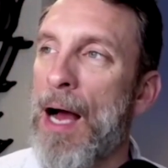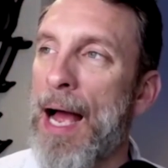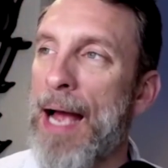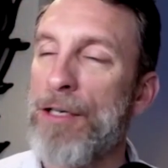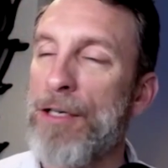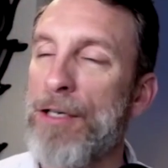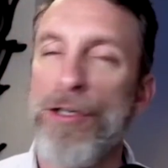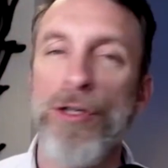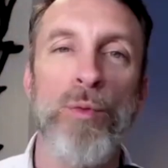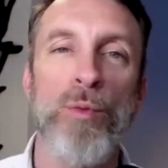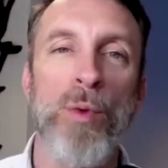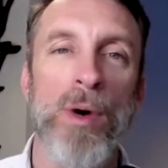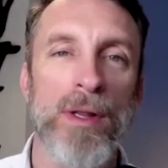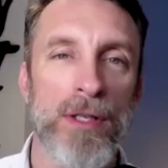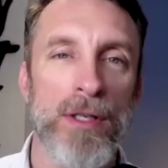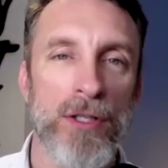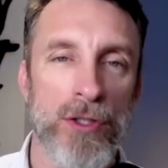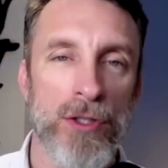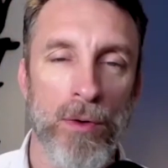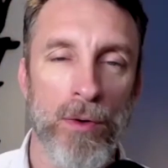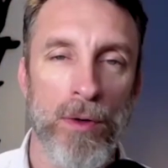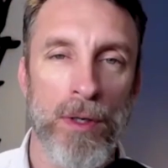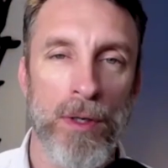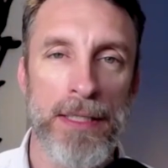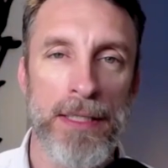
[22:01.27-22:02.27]
include one of the
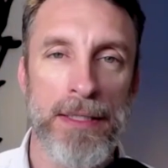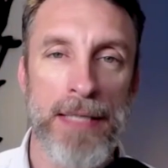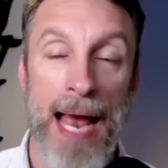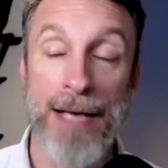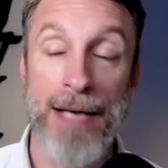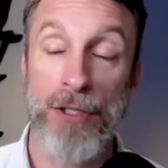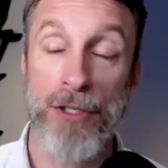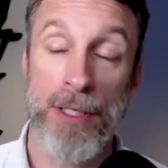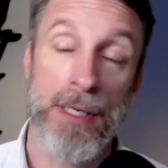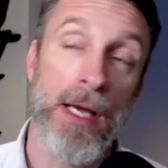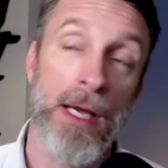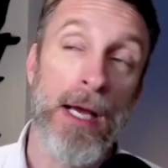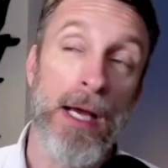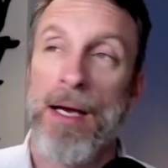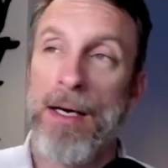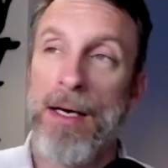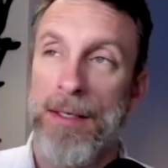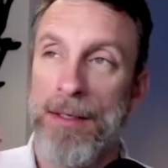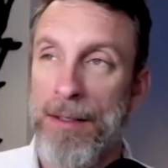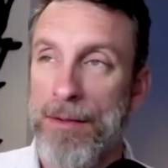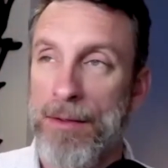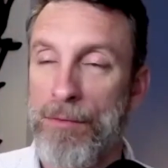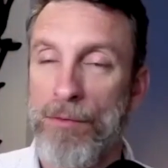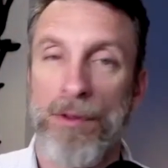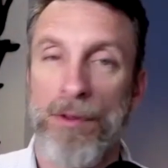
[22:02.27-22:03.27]
stories. Actually,
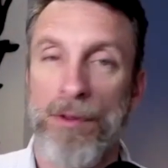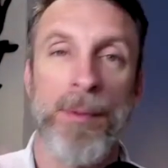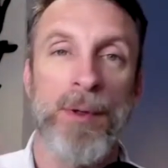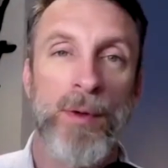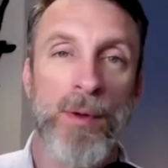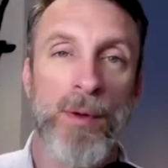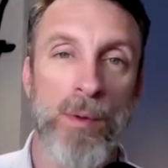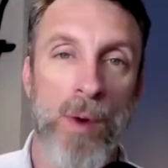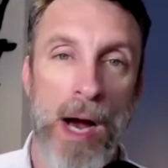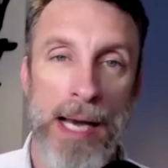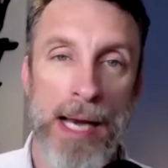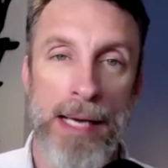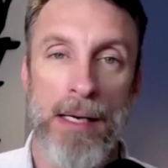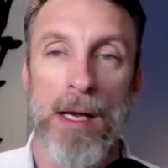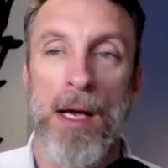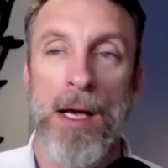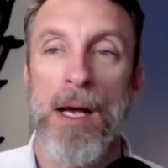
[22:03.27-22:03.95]
let me rewind.